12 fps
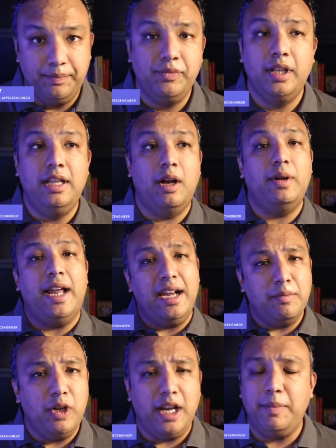Now,
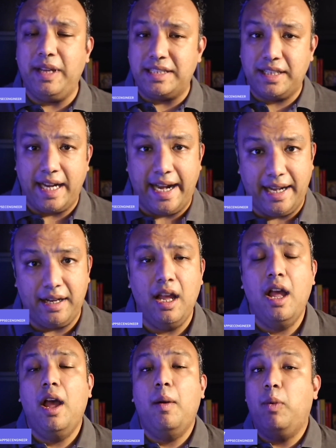DynamoDB is great,
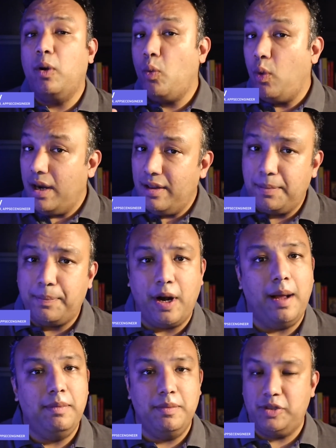but one of the
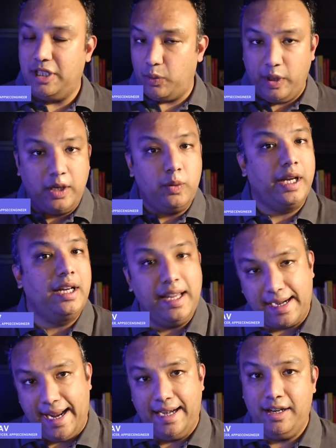problems that we quickly
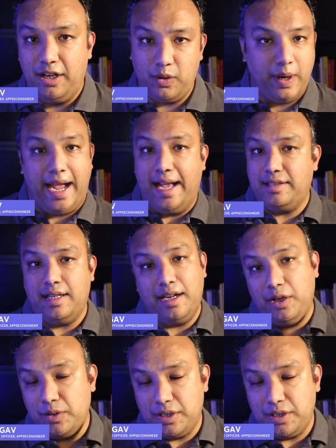ran into as our user